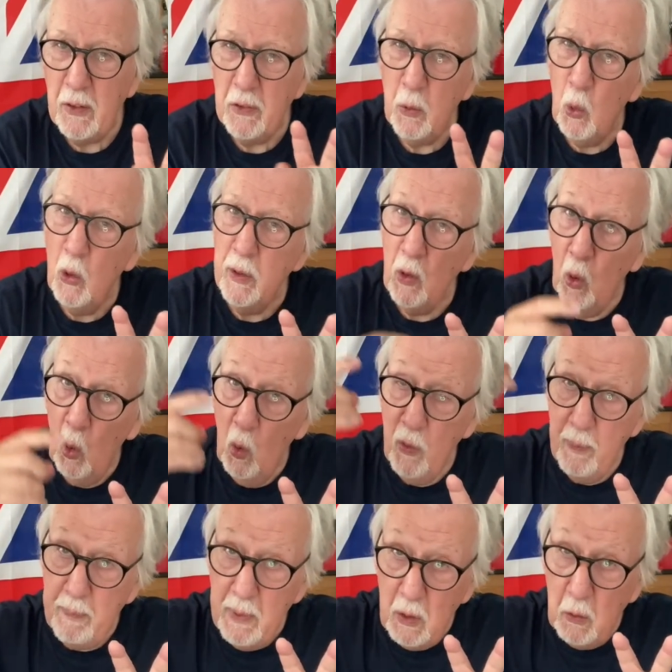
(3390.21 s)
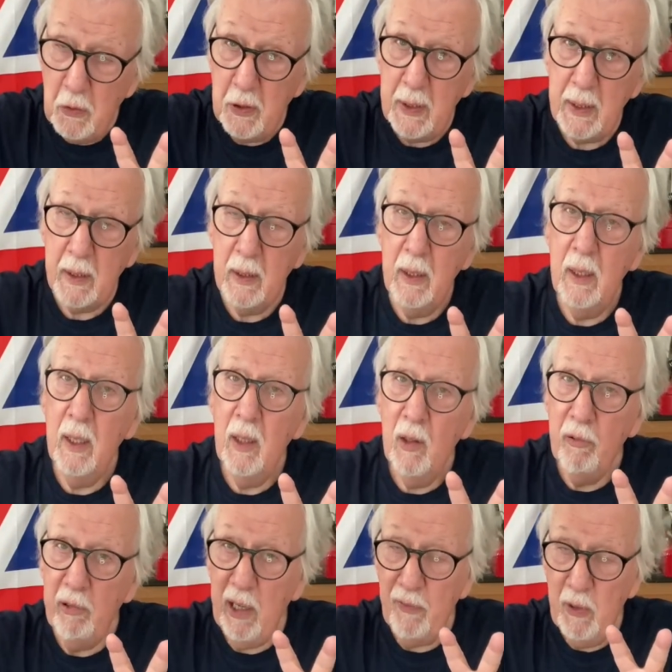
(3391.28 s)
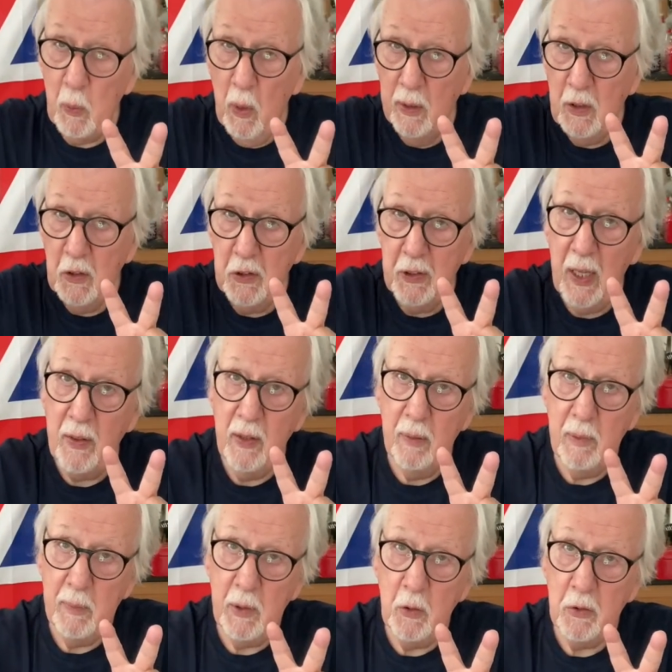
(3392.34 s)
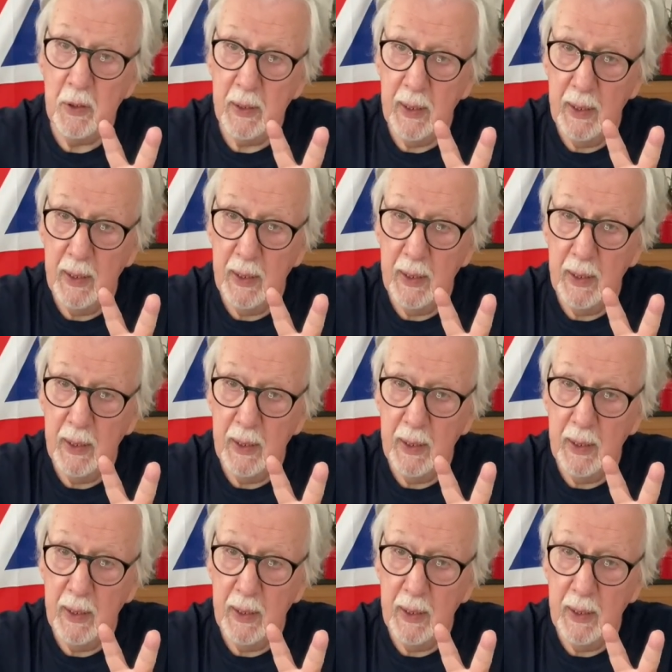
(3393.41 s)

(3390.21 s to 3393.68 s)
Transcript: to order all the music for everyone and send them the music.